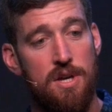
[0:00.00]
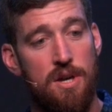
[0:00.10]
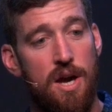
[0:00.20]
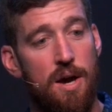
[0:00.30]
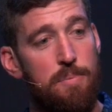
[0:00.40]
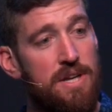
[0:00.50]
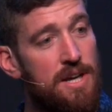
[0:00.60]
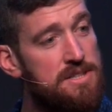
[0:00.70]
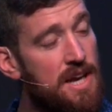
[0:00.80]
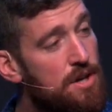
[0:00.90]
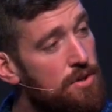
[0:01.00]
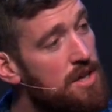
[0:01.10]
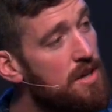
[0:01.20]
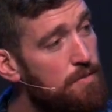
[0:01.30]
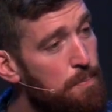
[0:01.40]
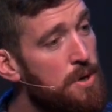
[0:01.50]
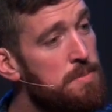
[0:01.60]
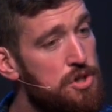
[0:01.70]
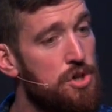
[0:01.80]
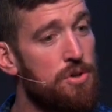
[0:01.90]
uh, because he had to leave
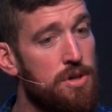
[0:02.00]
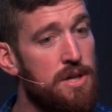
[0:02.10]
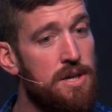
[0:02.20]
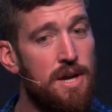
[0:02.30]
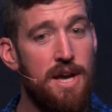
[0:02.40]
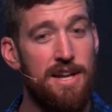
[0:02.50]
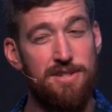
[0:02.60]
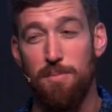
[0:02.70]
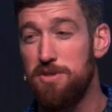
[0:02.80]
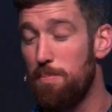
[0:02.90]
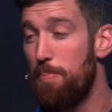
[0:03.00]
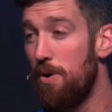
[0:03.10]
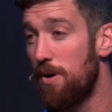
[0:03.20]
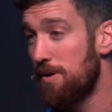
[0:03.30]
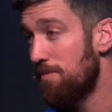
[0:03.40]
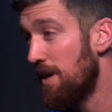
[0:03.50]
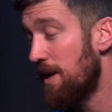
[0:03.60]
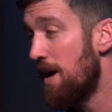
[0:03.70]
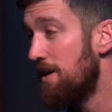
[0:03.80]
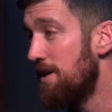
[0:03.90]
prematurely. And it's almost a book that
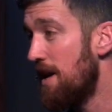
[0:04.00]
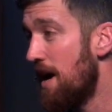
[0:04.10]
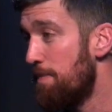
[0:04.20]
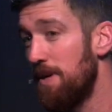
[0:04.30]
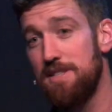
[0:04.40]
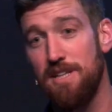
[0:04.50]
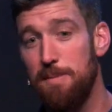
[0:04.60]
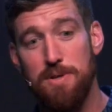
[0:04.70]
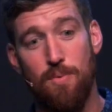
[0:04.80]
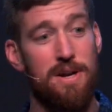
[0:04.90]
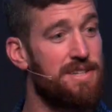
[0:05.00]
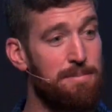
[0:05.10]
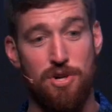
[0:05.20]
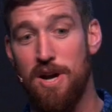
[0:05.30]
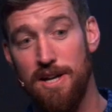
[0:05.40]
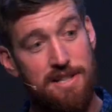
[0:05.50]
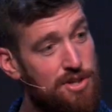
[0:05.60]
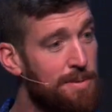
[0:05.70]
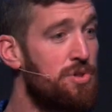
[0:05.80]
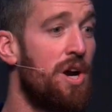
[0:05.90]
kind of didn't happen because he keeps on writing. like, I'm trying to get
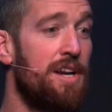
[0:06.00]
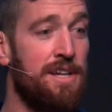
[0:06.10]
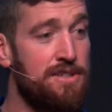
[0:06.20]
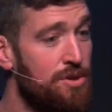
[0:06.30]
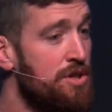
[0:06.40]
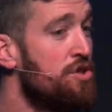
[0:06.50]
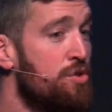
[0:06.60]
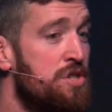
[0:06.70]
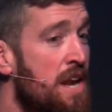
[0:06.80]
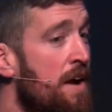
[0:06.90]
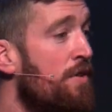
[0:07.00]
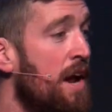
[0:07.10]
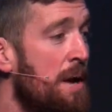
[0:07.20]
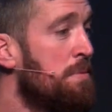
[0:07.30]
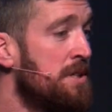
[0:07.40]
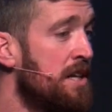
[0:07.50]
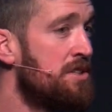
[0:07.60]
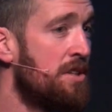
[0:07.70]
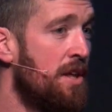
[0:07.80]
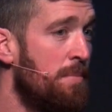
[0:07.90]
to you, I'm trying to get to you. And he just was never able to get
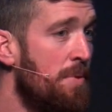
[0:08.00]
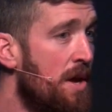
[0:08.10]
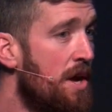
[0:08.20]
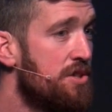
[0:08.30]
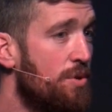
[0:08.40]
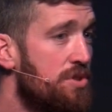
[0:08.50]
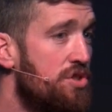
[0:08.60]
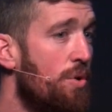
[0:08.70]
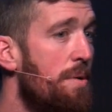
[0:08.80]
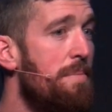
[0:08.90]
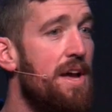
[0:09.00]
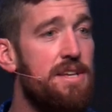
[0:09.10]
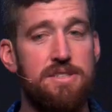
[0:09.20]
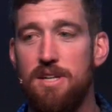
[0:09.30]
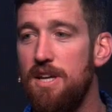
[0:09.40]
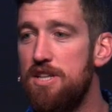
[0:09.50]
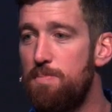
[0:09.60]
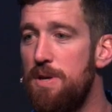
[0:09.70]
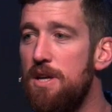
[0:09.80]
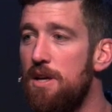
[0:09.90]
to them. So it's so amazing. He's
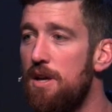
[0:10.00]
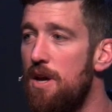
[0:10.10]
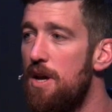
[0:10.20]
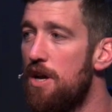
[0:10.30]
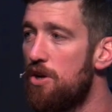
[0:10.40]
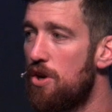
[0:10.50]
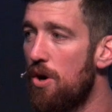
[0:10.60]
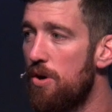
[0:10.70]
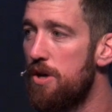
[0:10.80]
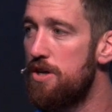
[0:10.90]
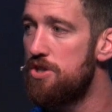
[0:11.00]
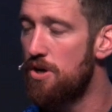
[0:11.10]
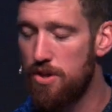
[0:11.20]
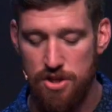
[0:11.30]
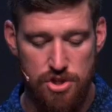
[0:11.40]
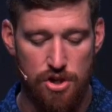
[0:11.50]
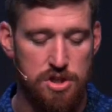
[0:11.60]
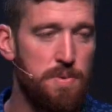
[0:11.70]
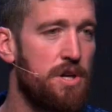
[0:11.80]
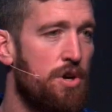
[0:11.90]
being encouraged, or this church
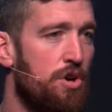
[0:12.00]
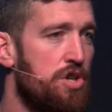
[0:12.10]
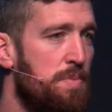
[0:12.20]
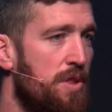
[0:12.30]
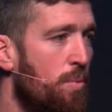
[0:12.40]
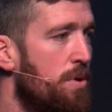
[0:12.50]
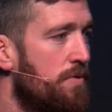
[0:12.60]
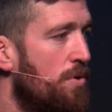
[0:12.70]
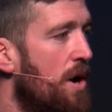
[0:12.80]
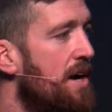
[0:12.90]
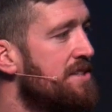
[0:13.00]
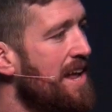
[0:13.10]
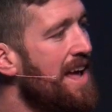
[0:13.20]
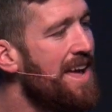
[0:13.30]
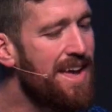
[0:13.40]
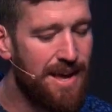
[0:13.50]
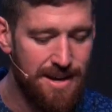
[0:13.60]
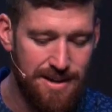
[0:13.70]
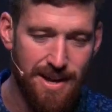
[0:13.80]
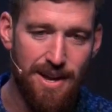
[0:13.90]
is being encouraged by the word of Christ,
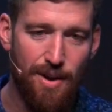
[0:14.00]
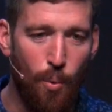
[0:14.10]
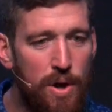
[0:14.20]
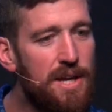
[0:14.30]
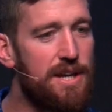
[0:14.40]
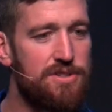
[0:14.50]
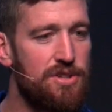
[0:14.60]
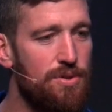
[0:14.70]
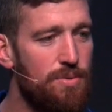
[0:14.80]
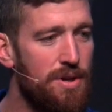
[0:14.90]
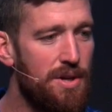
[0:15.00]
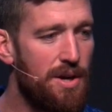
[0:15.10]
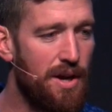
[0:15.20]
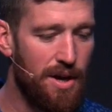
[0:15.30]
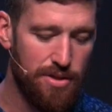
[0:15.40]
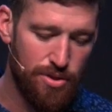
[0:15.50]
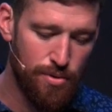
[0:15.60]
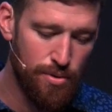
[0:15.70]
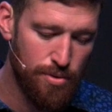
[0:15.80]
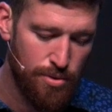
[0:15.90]
and we get to uh,
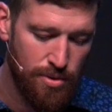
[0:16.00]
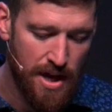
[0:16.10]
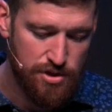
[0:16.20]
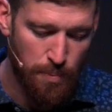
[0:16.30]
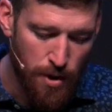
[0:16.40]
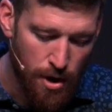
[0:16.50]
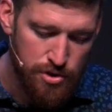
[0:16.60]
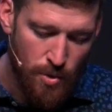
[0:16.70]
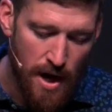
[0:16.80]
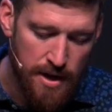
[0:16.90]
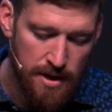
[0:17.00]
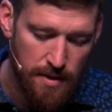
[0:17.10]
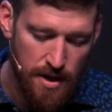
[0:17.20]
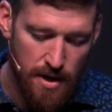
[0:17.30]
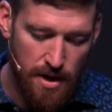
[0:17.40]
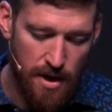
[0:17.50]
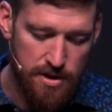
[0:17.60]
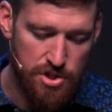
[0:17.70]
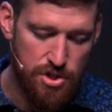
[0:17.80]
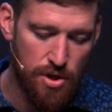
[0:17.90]
through, through that. So Paul's writing. Uh,
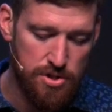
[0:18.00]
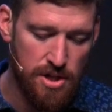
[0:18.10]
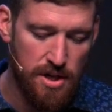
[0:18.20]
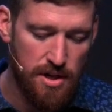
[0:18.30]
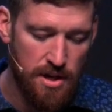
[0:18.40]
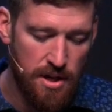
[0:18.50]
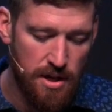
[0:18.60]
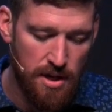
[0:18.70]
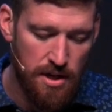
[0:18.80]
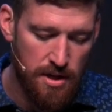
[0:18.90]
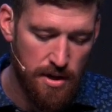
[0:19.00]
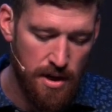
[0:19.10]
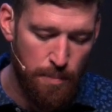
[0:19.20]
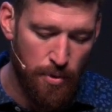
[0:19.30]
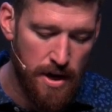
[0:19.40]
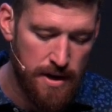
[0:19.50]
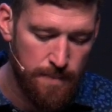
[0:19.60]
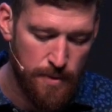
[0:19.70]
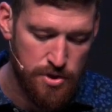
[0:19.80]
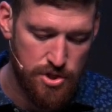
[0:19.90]
this church that he, he, he
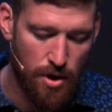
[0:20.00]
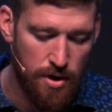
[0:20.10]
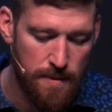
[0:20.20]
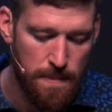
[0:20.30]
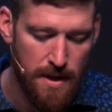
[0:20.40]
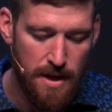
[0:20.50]
planted or started.